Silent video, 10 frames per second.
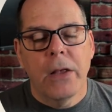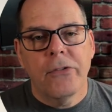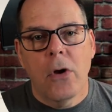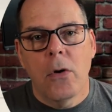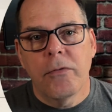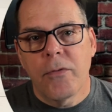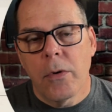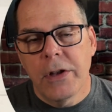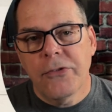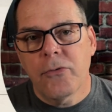So
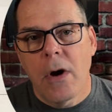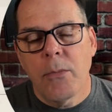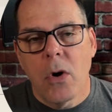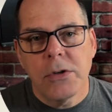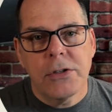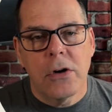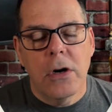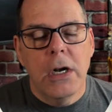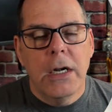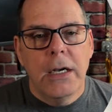for this drum roaster,